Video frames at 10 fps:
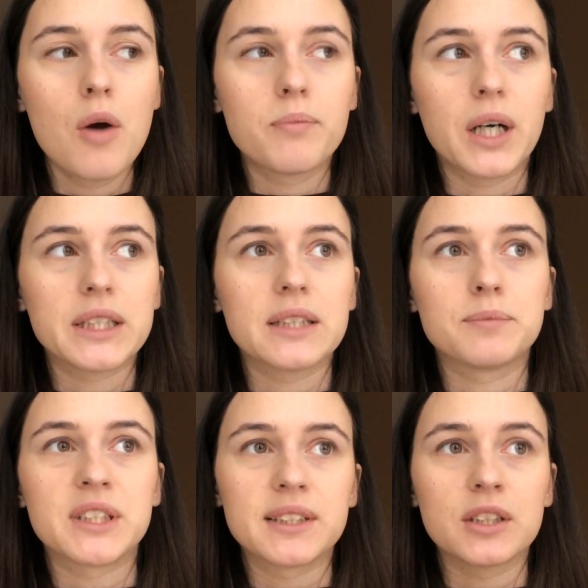but
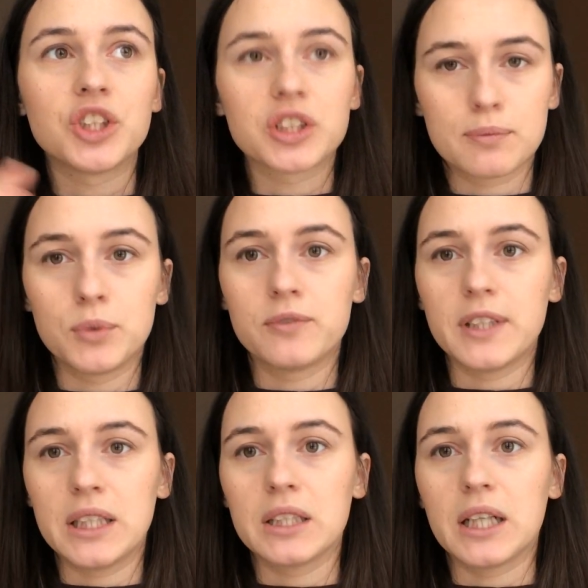since I just moved
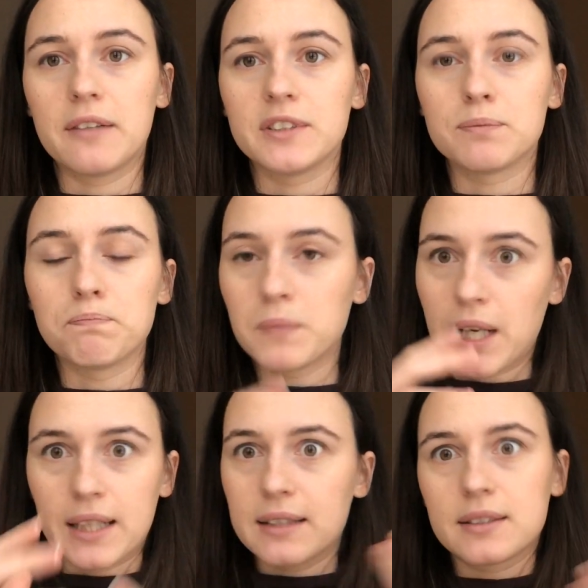in, I
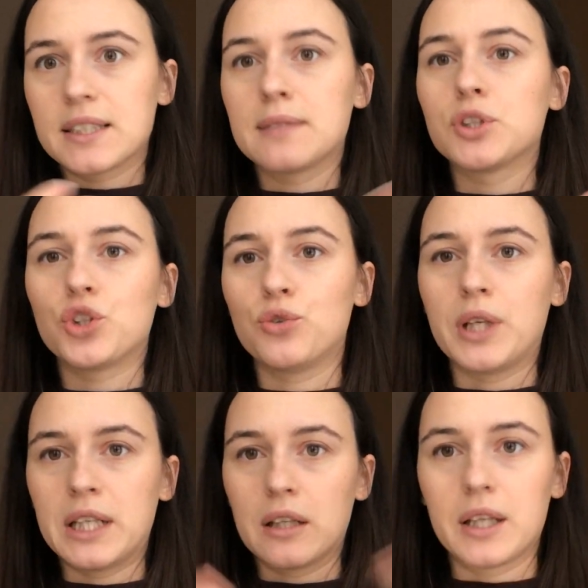didn't do
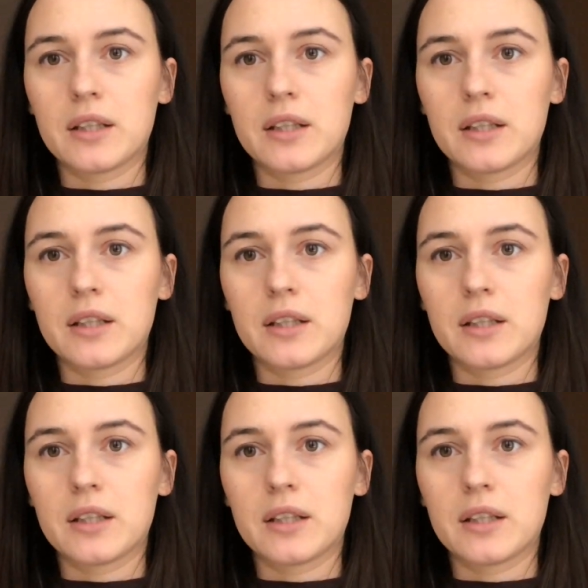any